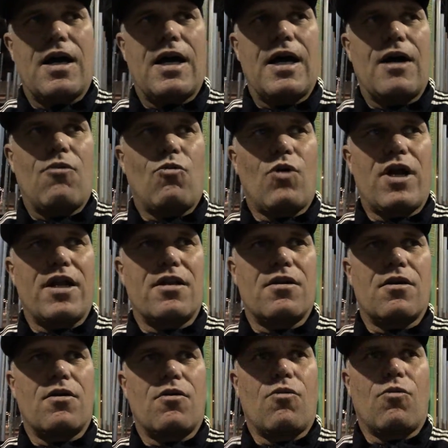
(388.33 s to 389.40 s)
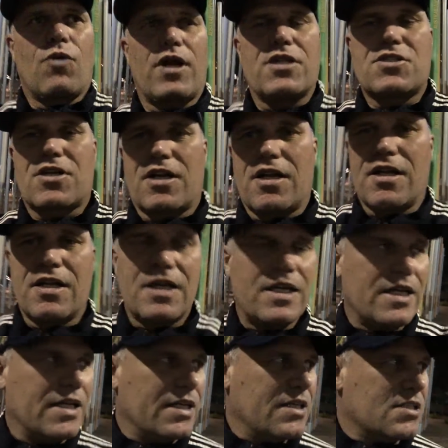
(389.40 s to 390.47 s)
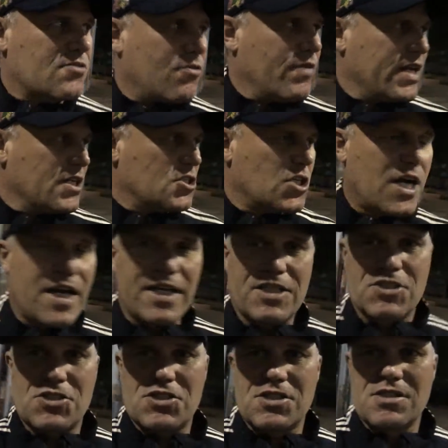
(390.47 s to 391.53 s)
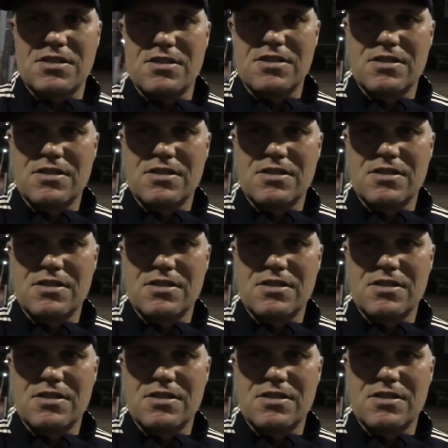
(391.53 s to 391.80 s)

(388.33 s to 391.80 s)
what it's going to need is for me to change